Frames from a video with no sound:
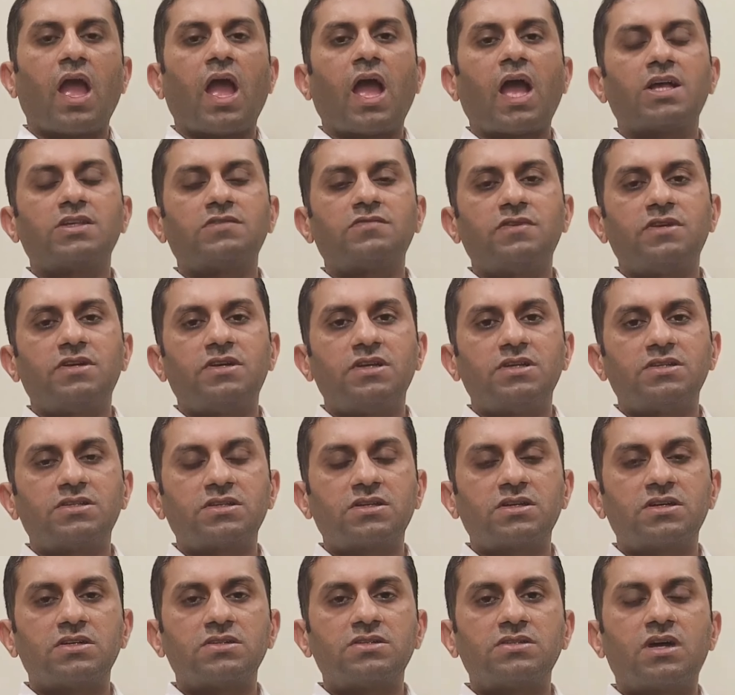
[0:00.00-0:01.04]
As we
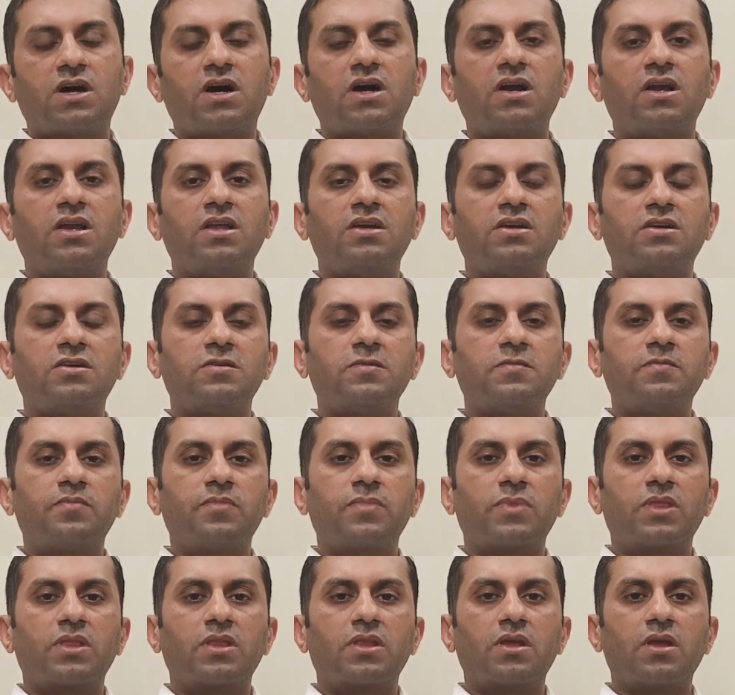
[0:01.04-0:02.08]
discussed earlier,
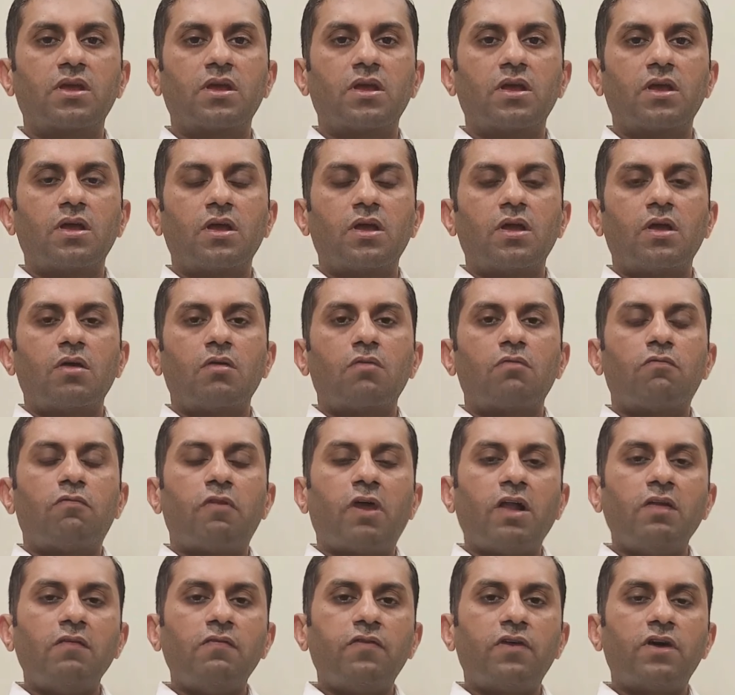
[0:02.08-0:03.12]

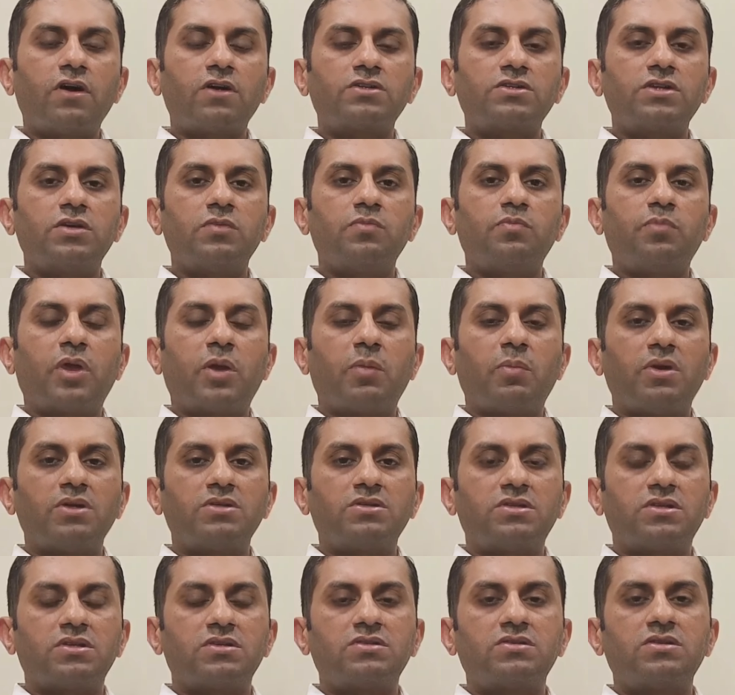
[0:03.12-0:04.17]
well-functioned payment
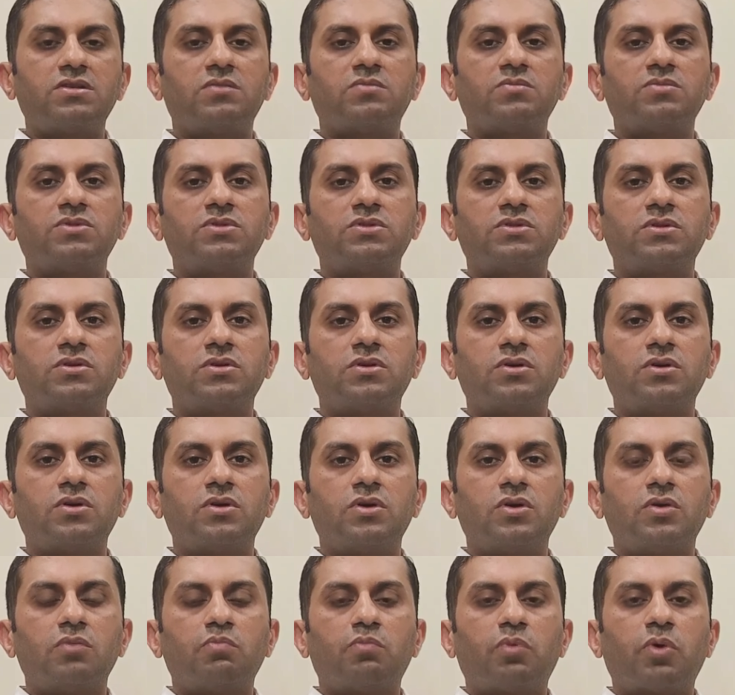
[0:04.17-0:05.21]
systems
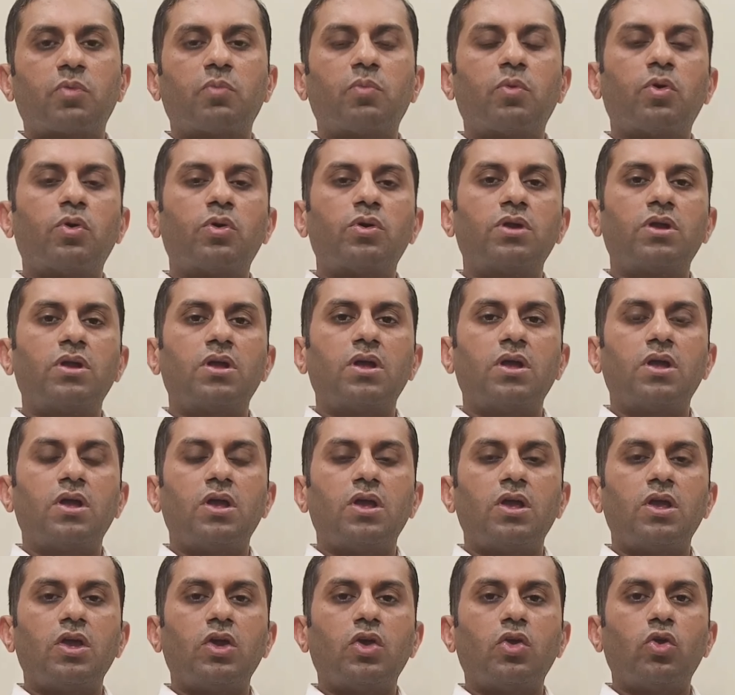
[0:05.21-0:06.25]
promote
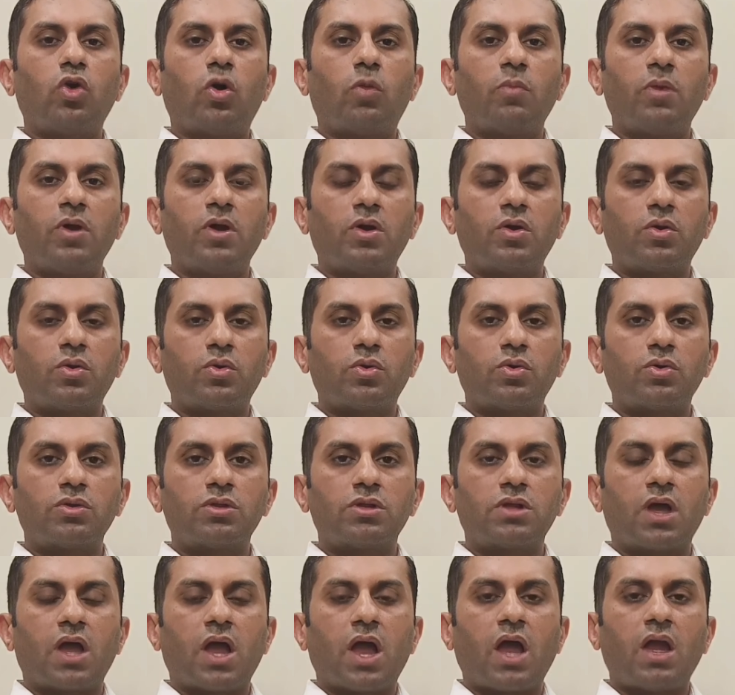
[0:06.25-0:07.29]
economic
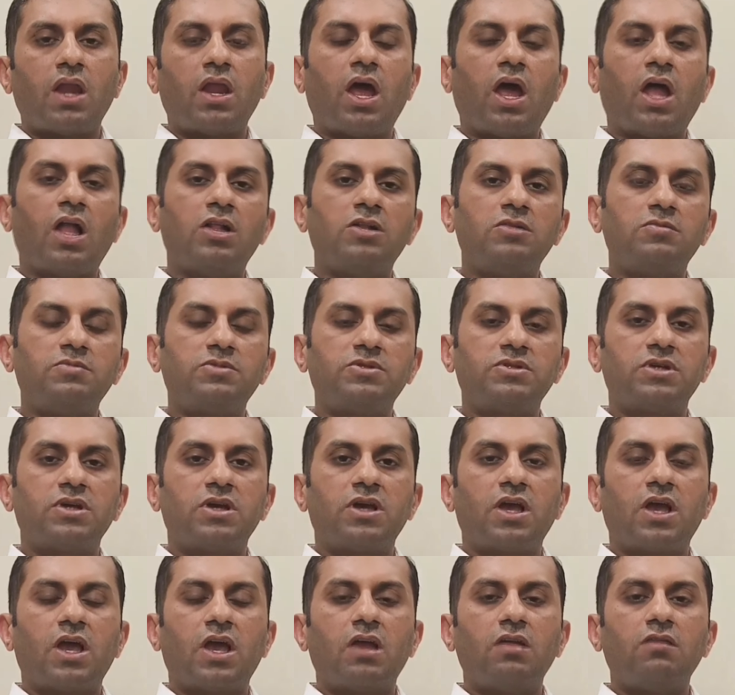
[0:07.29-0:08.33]
growth and helps
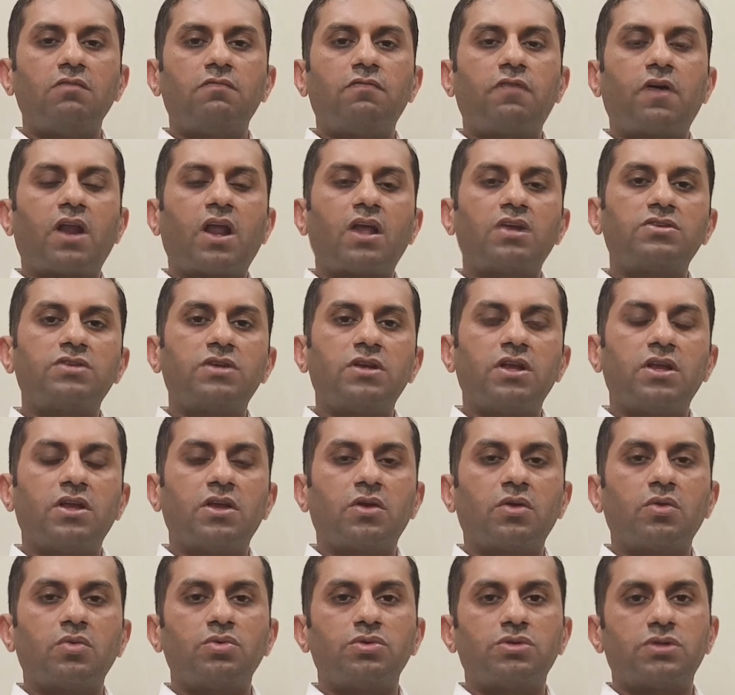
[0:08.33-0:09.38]
in financial
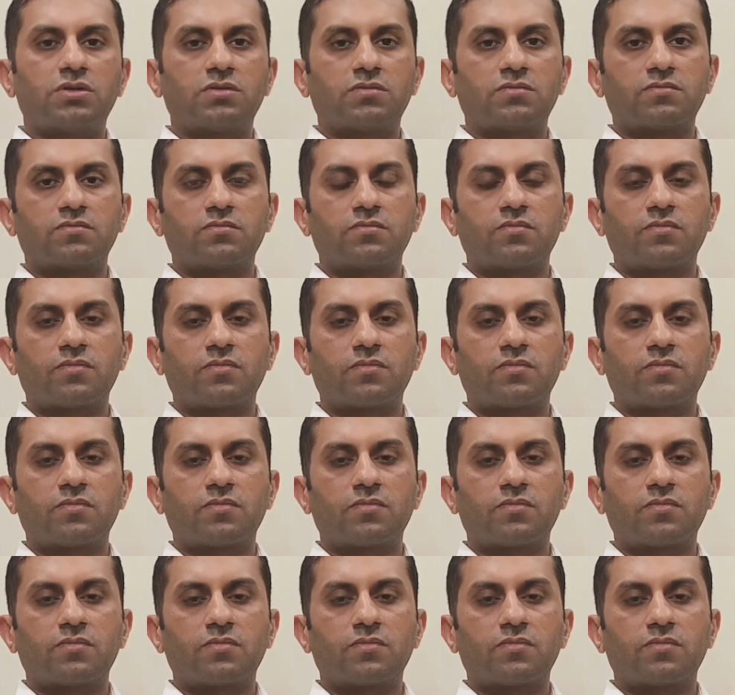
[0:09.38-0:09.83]
inclusion.